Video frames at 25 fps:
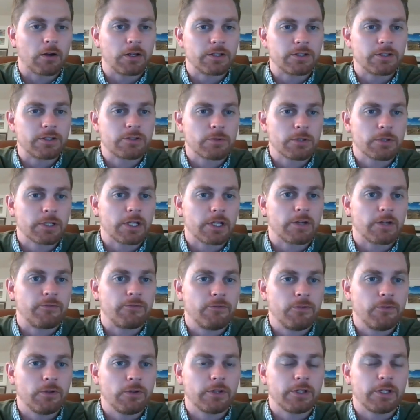It's really a
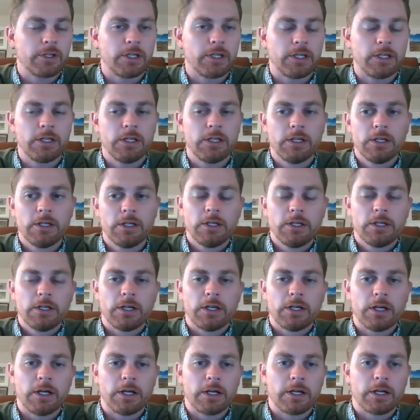fully
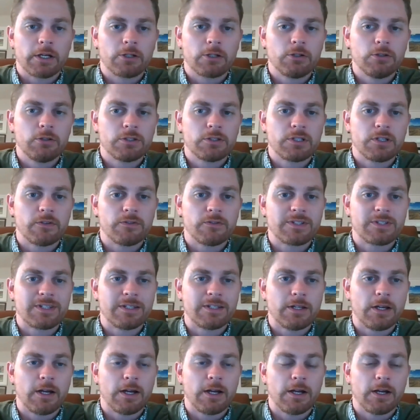uh, inclusive
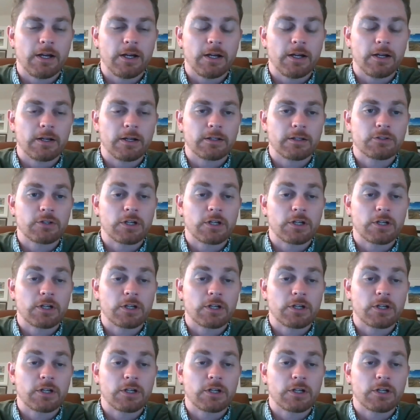uh,